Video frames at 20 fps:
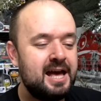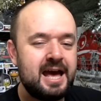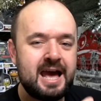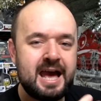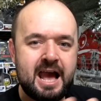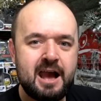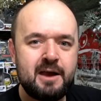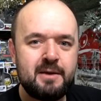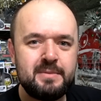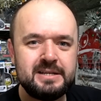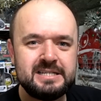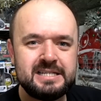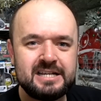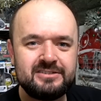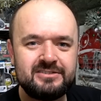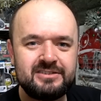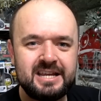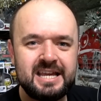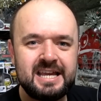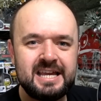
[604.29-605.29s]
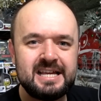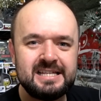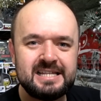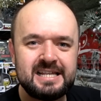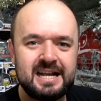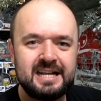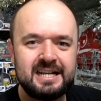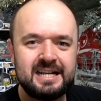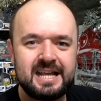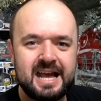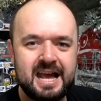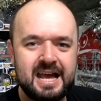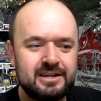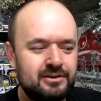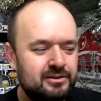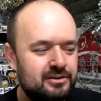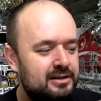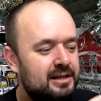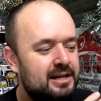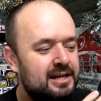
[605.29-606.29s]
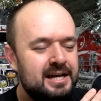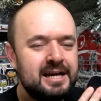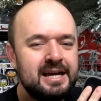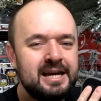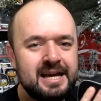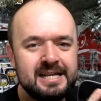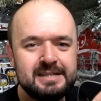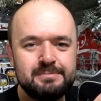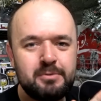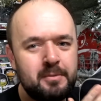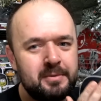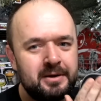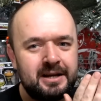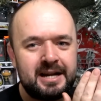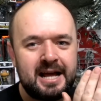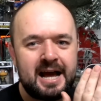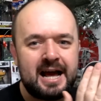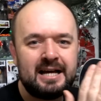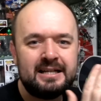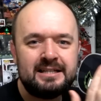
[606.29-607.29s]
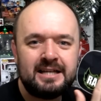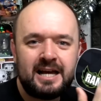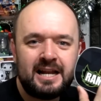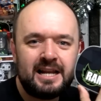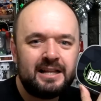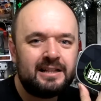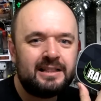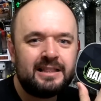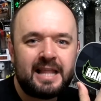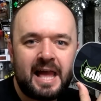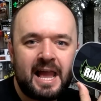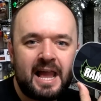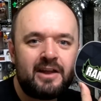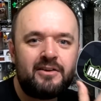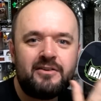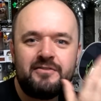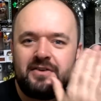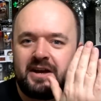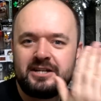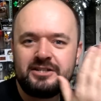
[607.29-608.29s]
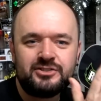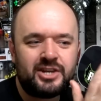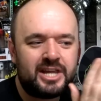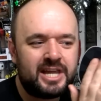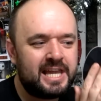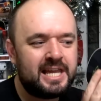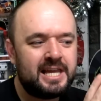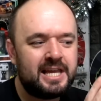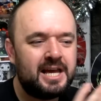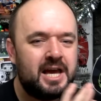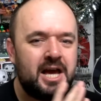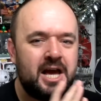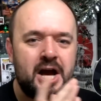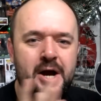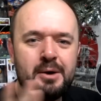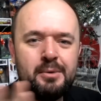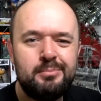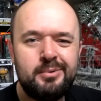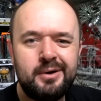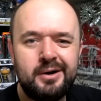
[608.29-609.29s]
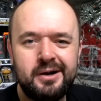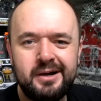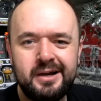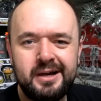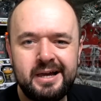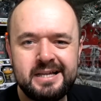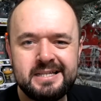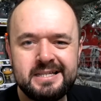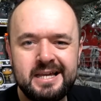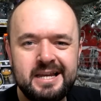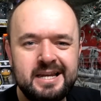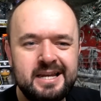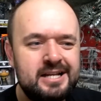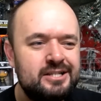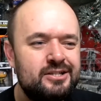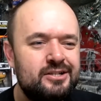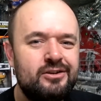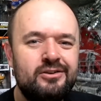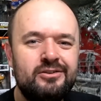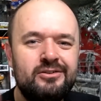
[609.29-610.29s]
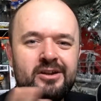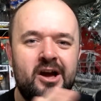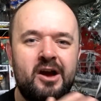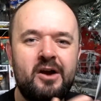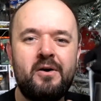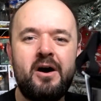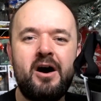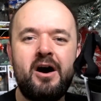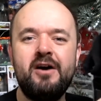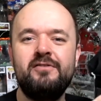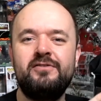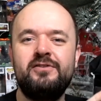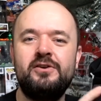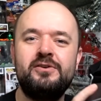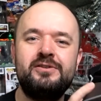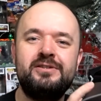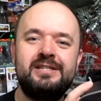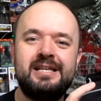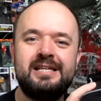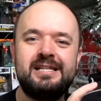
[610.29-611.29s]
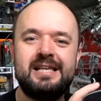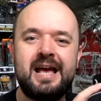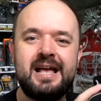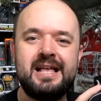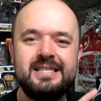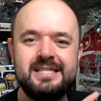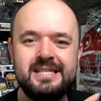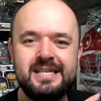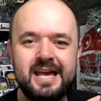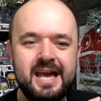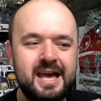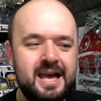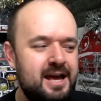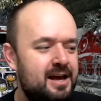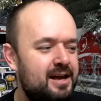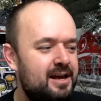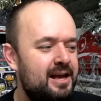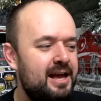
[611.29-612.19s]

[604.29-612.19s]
How much extra heat is that going to add on? It's probably going to add a little layer of extra heat, but is it an issue? No, I've used this headset